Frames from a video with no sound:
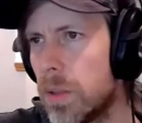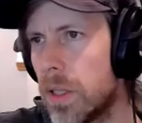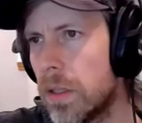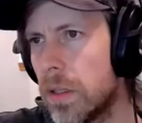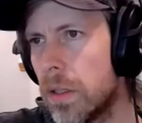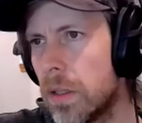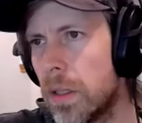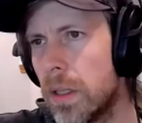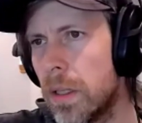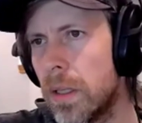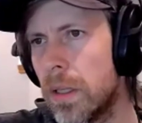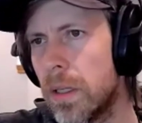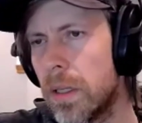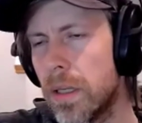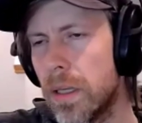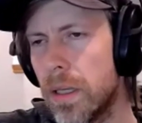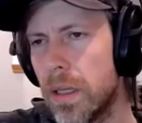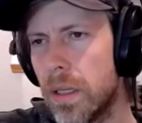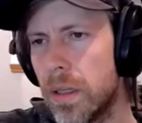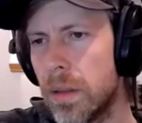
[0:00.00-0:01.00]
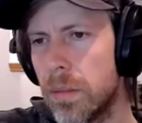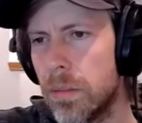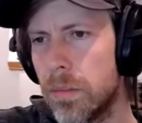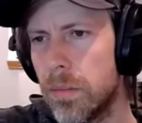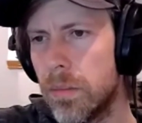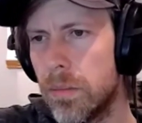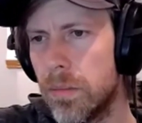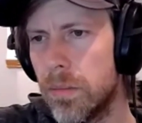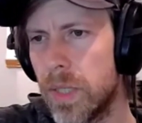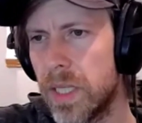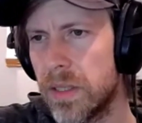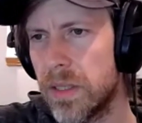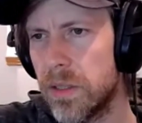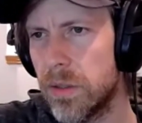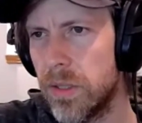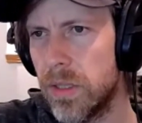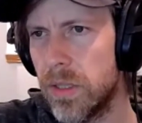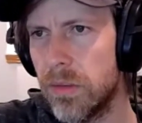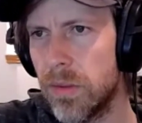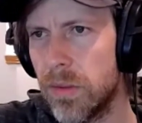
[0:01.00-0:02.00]
it as
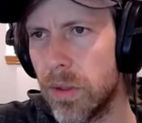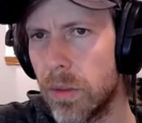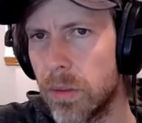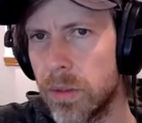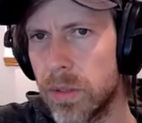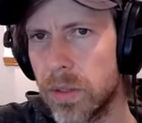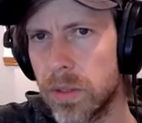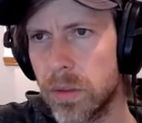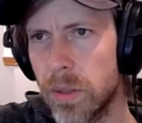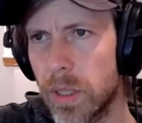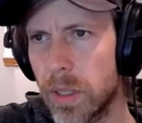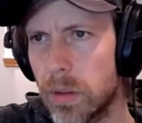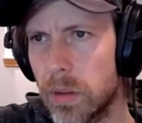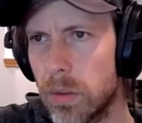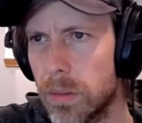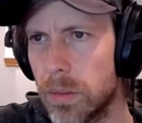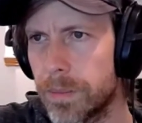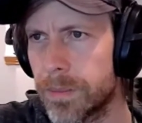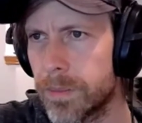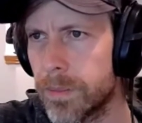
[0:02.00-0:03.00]
your default, which is quite cool.